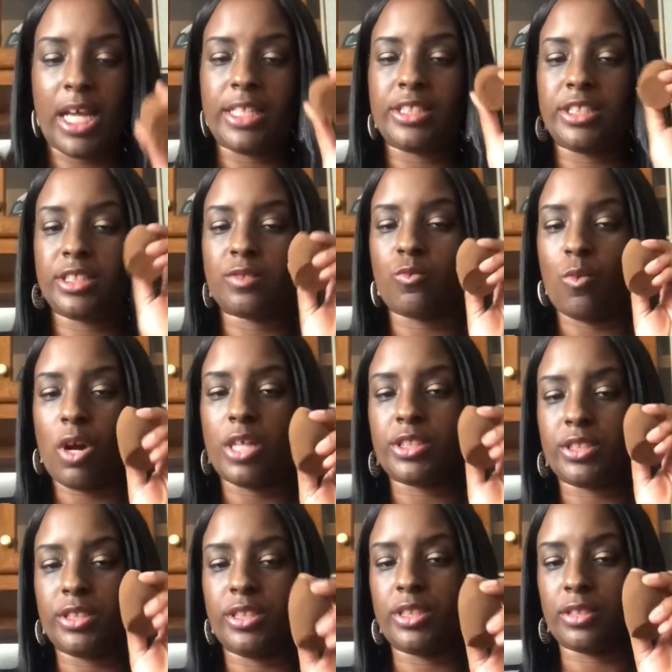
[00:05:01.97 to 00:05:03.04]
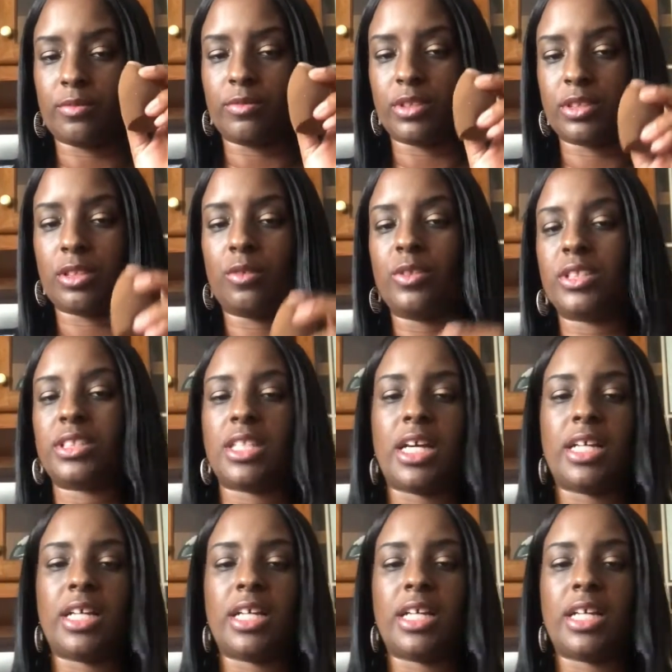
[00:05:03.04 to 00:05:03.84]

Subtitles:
I just washed this one, so it's